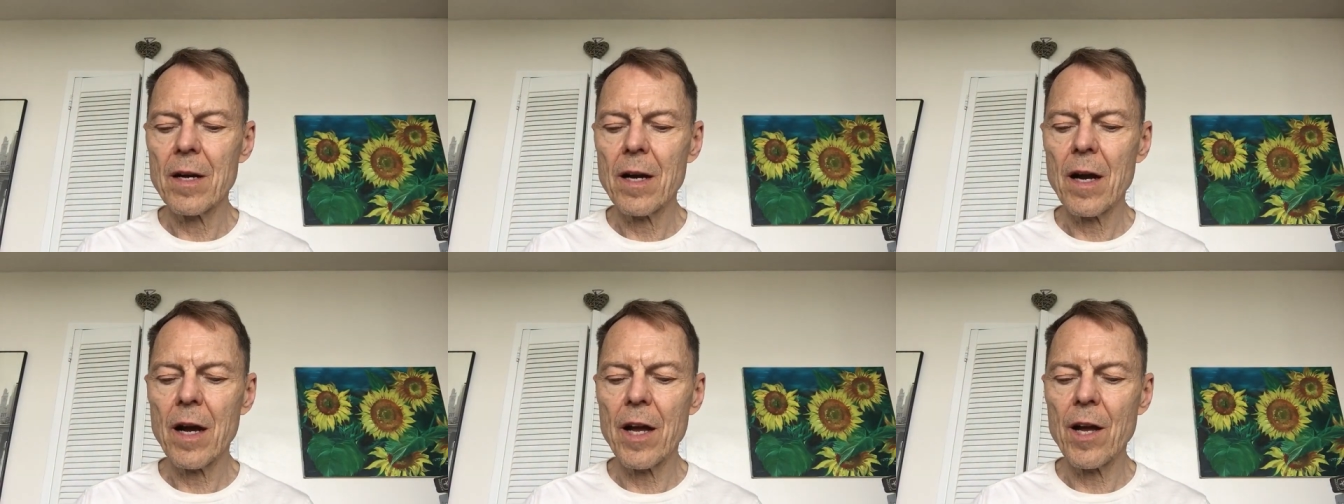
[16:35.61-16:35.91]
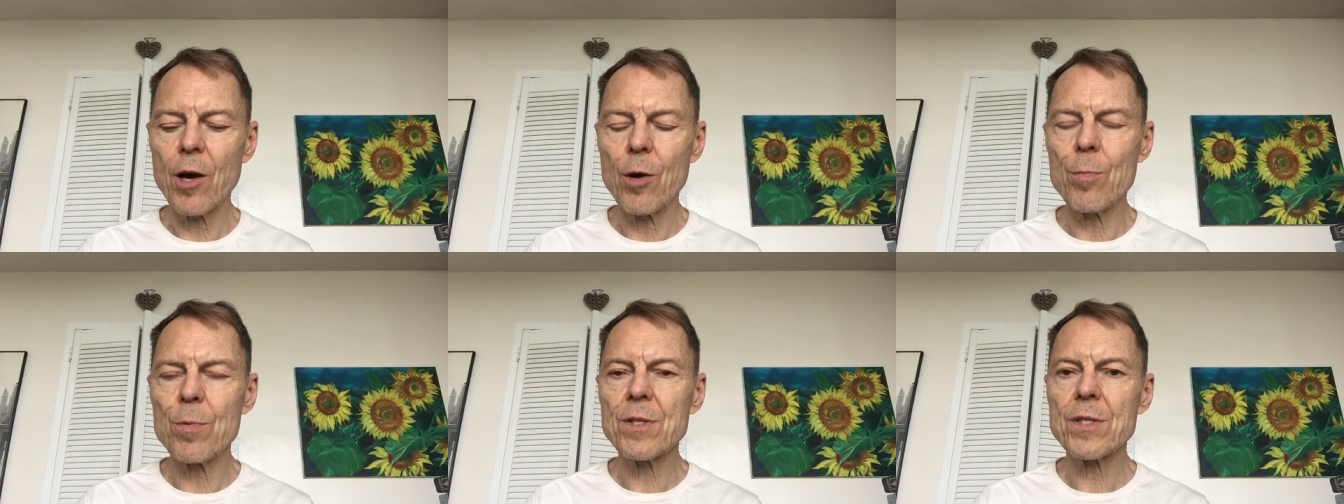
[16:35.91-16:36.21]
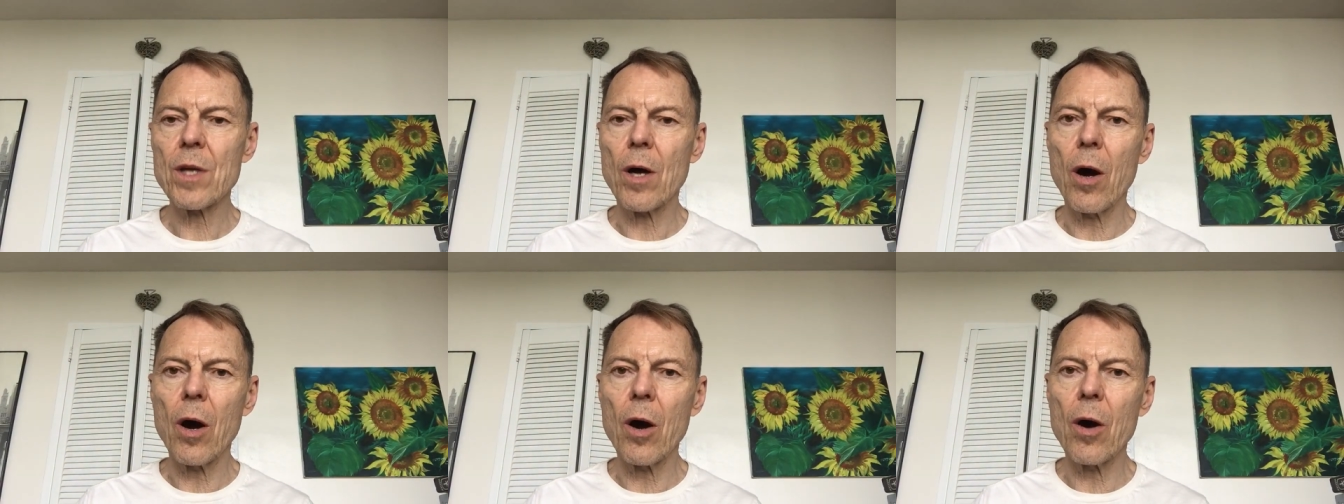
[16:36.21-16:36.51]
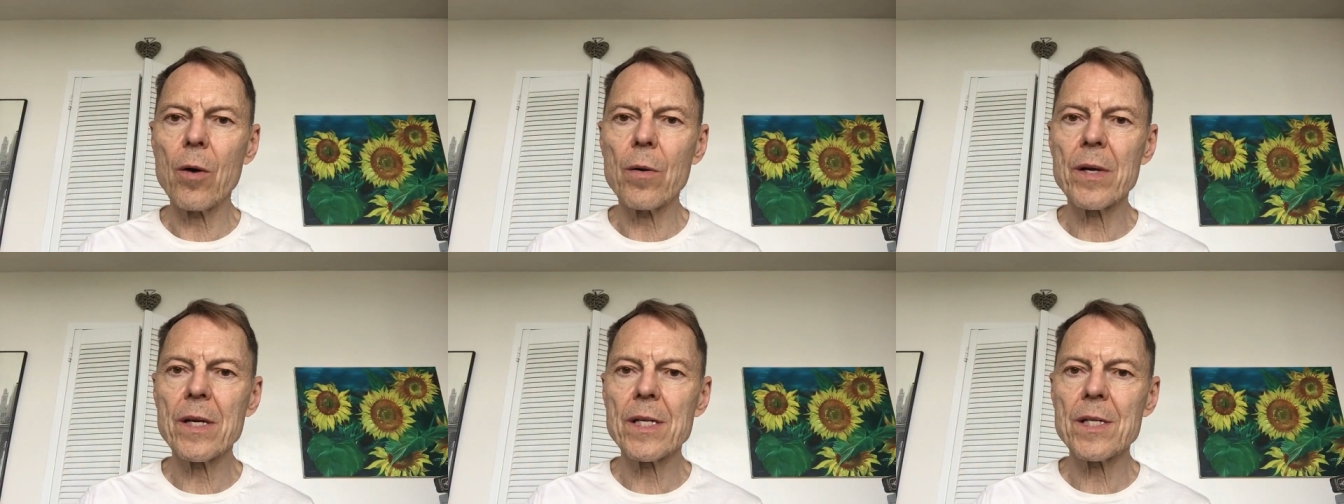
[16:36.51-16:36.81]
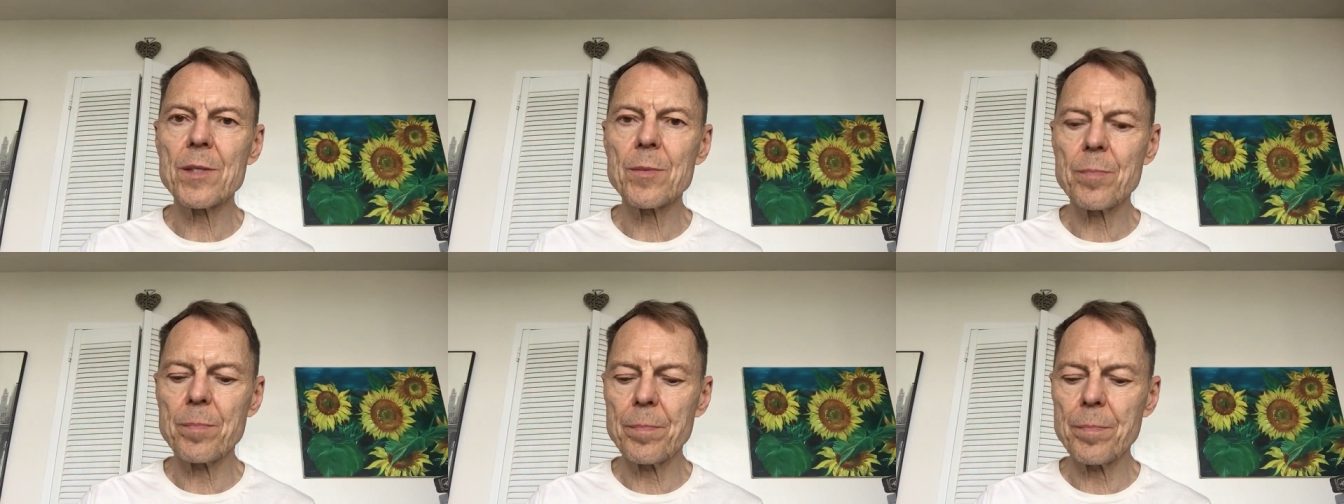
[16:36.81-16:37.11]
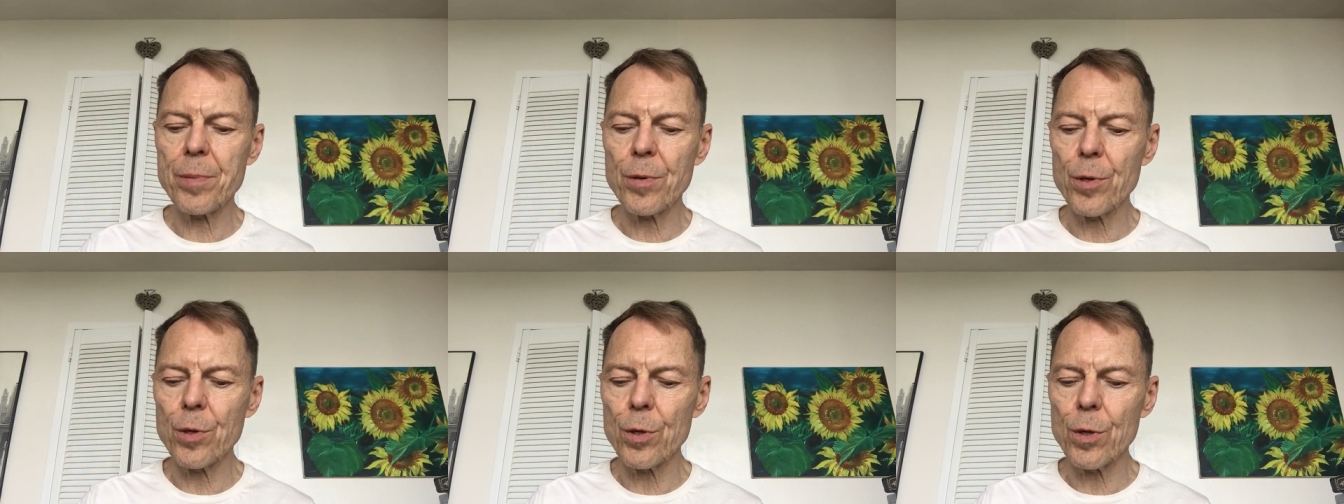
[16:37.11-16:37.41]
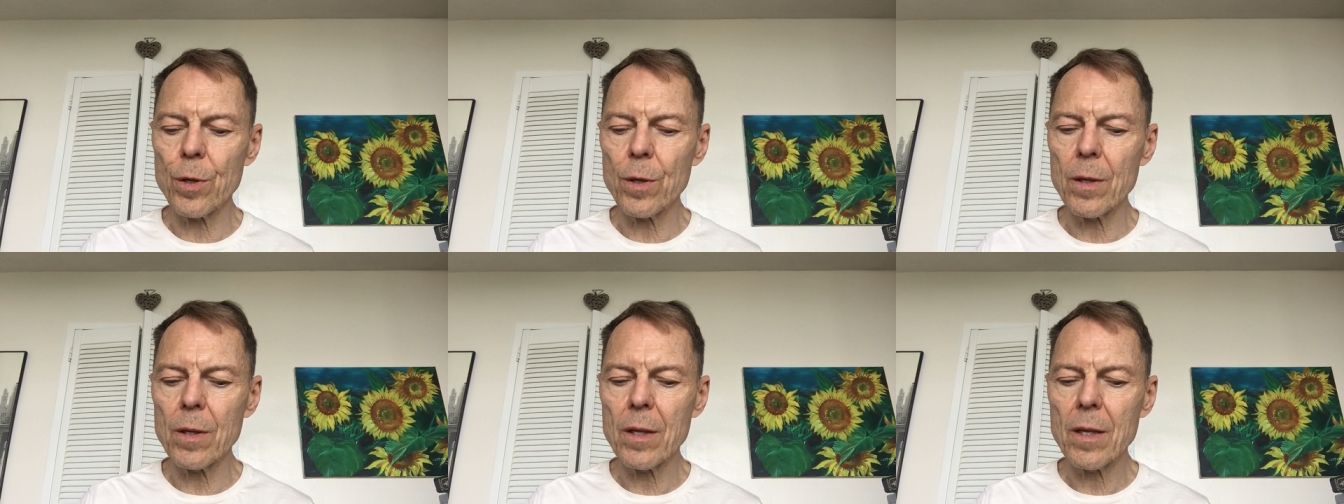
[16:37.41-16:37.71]
I almost always
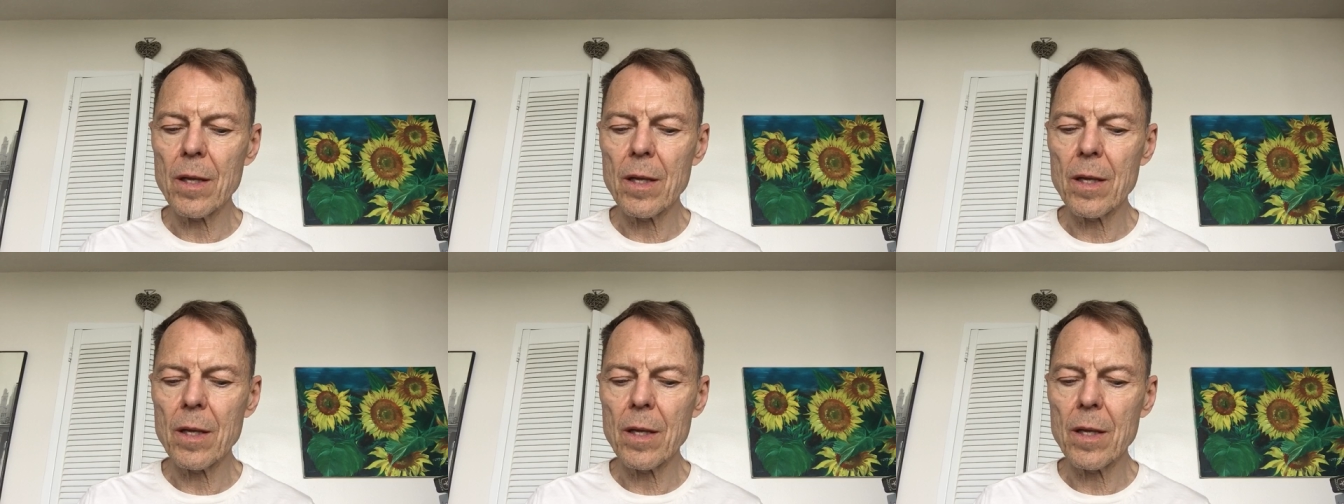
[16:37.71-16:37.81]
pull